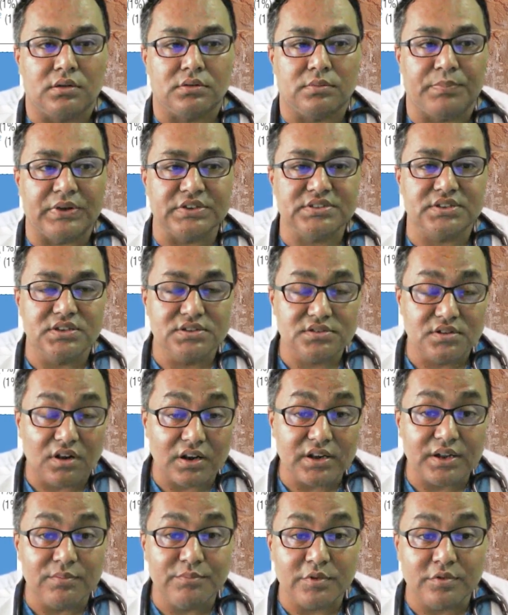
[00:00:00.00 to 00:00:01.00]
the patient is
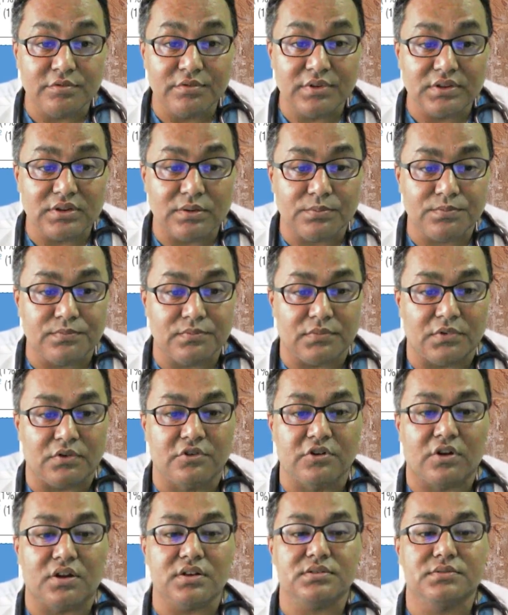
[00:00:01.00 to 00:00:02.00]
not improving the
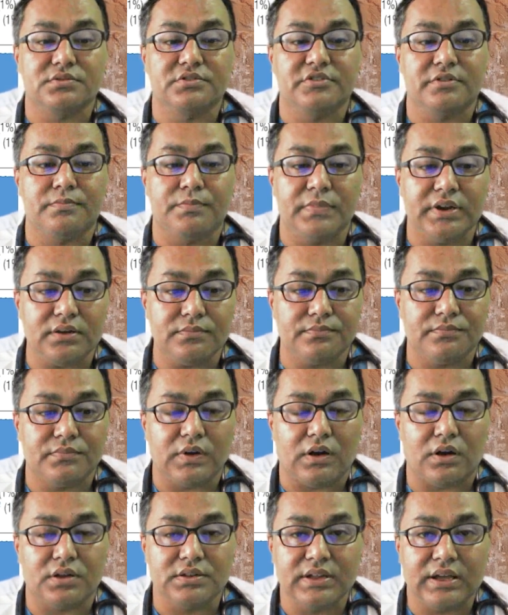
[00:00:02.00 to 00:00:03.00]
drug treatment,
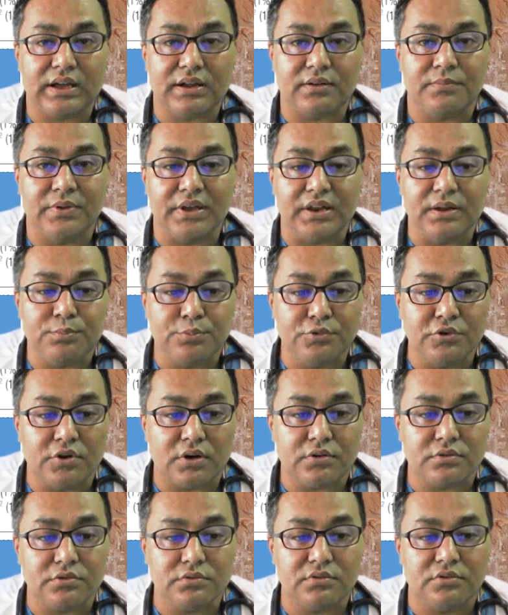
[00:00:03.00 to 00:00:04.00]
or they are very
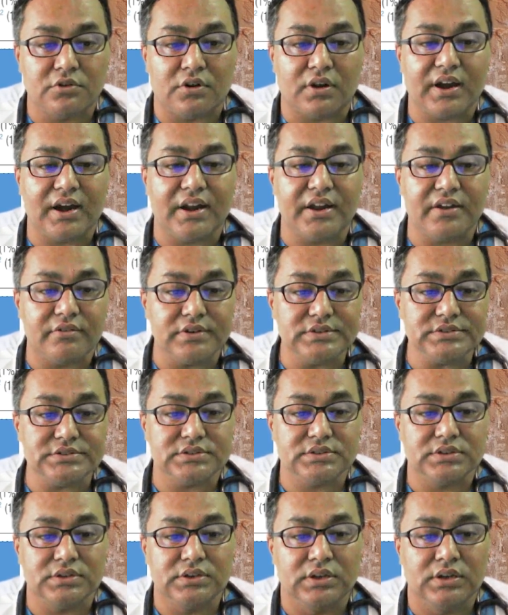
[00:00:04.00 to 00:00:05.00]
poor to drug
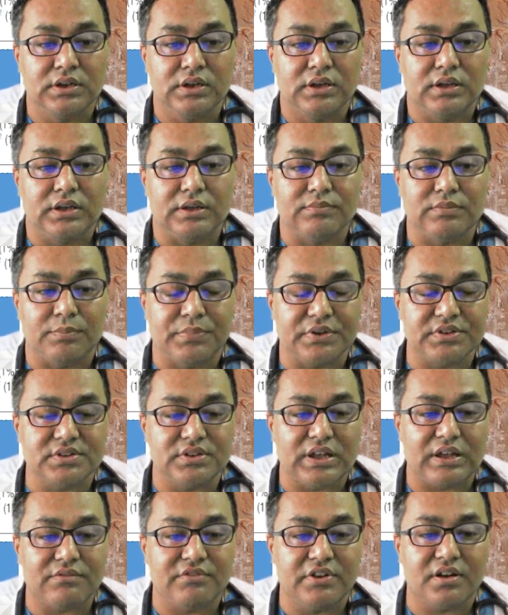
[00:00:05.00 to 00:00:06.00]
adherence, the
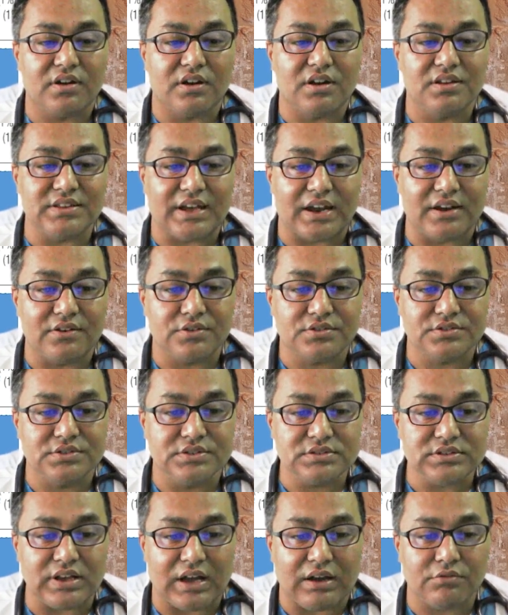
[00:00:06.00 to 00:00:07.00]
patient has recurrent
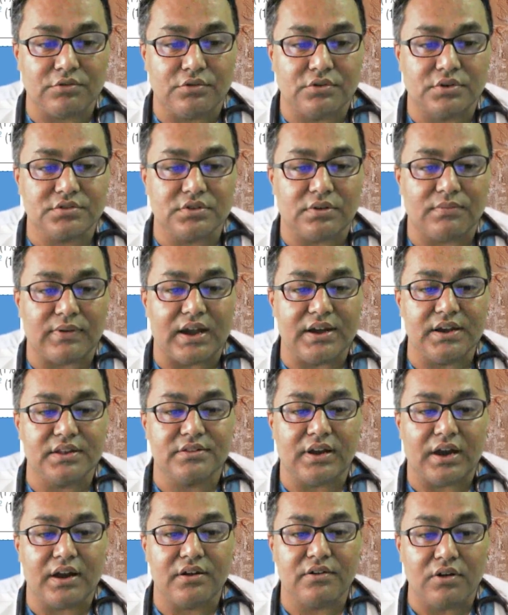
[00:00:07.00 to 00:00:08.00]
thyrotoxics, a course of
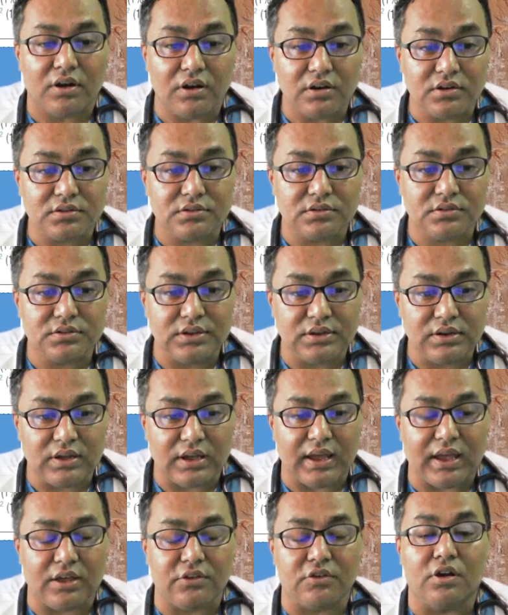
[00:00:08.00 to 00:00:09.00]
anti-thyroid drug in
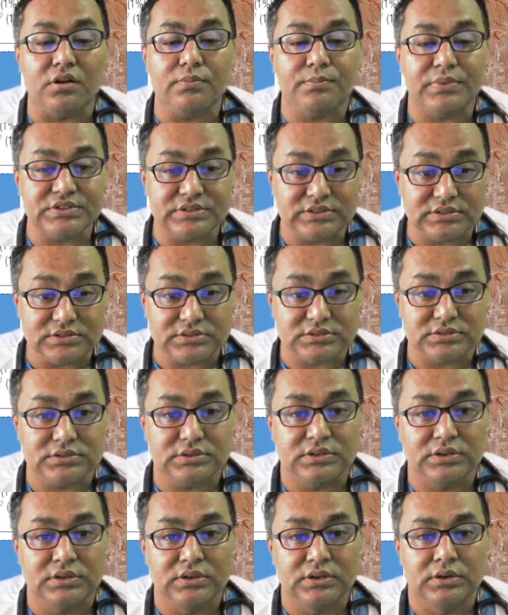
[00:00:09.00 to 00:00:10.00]
young patients.
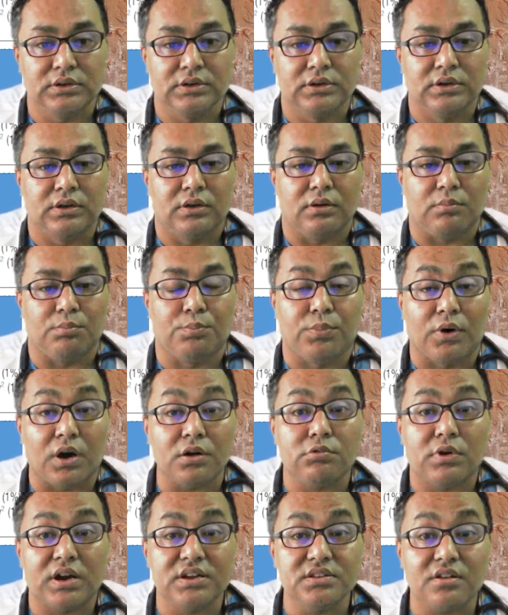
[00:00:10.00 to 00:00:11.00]

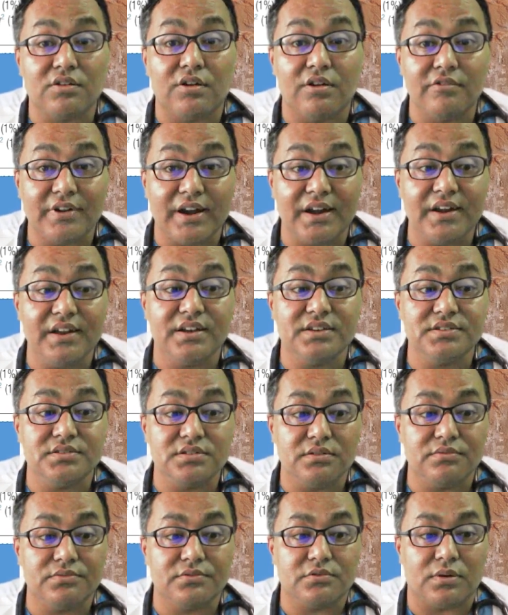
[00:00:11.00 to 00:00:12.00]
But what is the
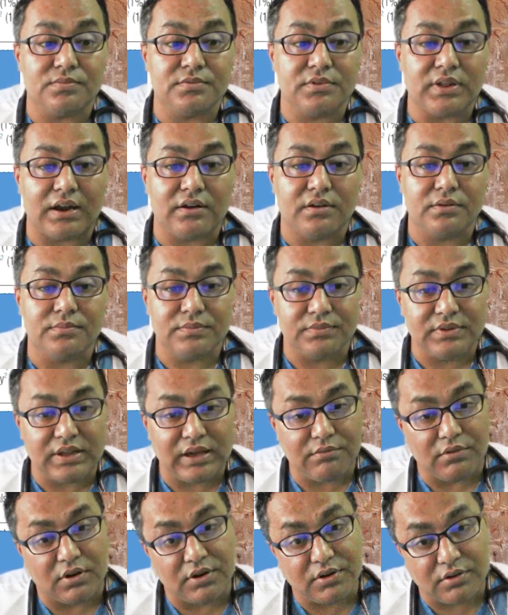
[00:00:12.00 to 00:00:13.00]
contraindication of thyroid? If they
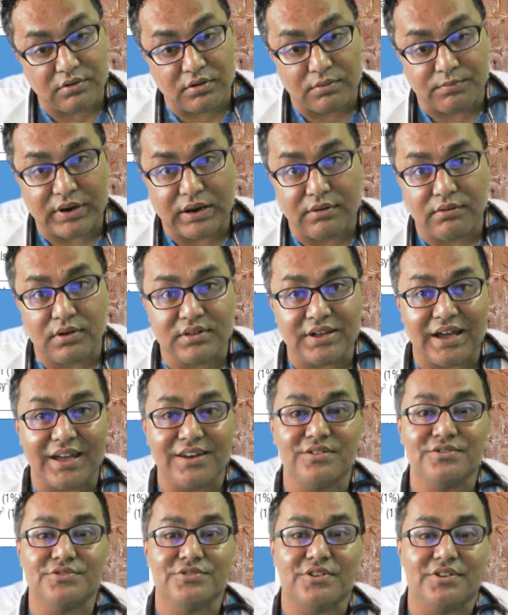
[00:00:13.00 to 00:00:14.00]
have undergone private
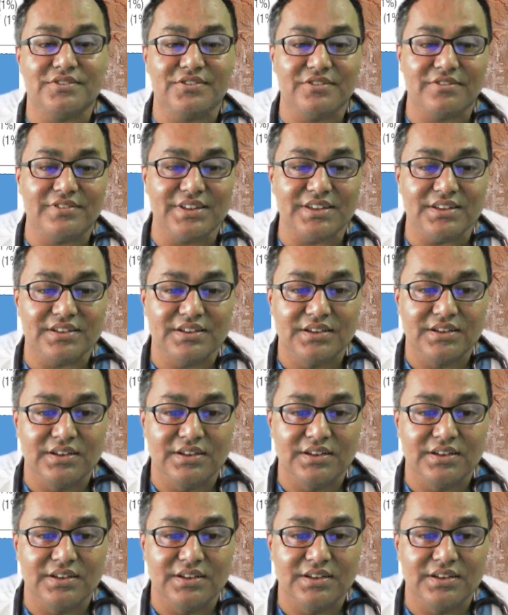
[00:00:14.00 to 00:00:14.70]
thyroid surgery